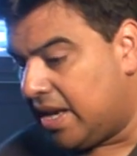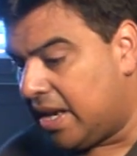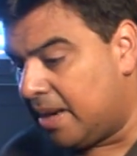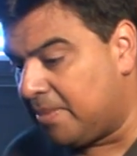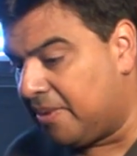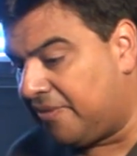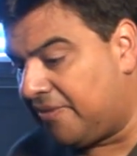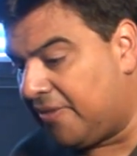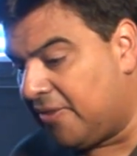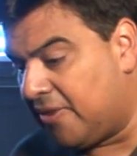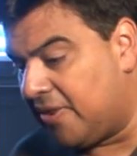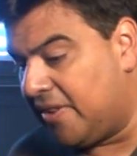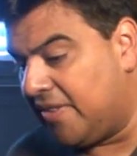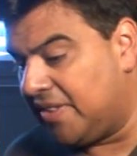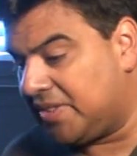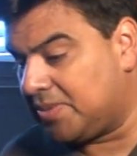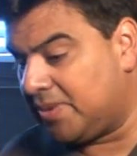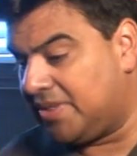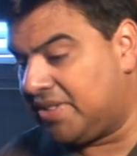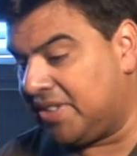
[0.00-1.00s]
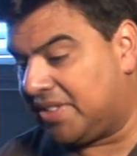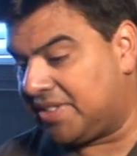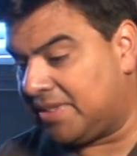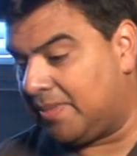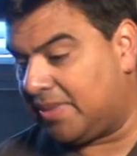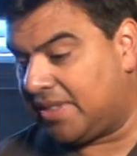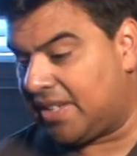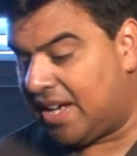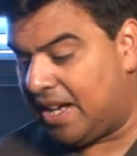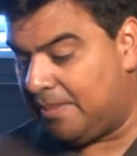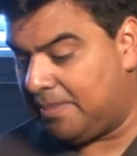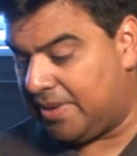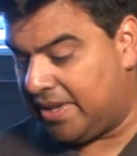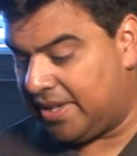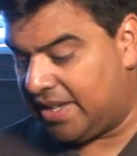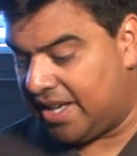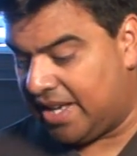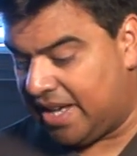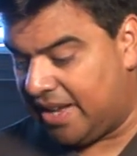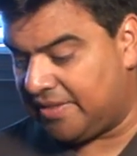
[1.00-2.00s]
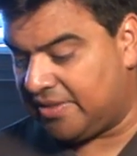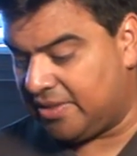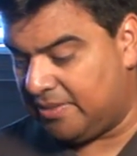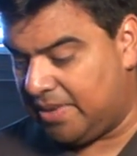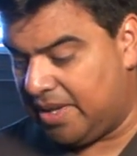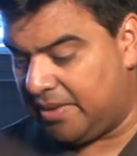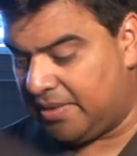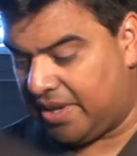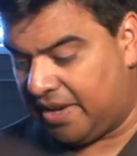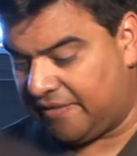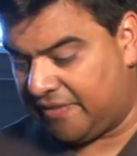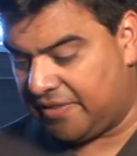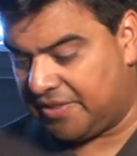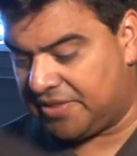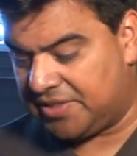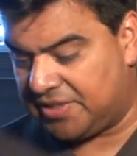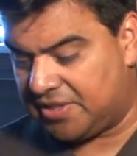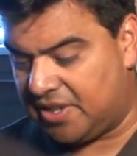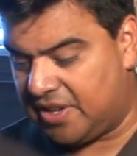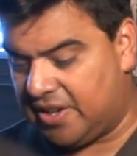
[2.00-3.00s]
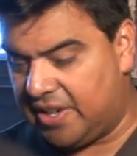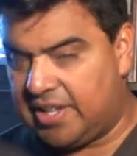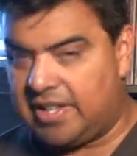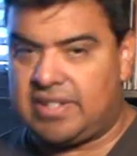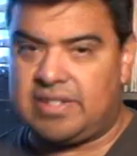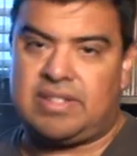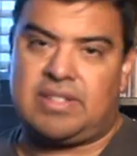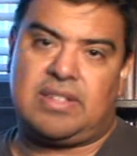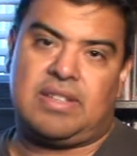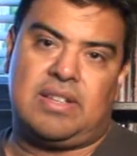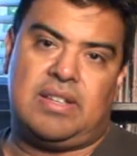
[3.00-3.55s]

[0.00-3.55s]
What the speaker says: Number 4, this one took some thought, but I have to admit, when I first saw it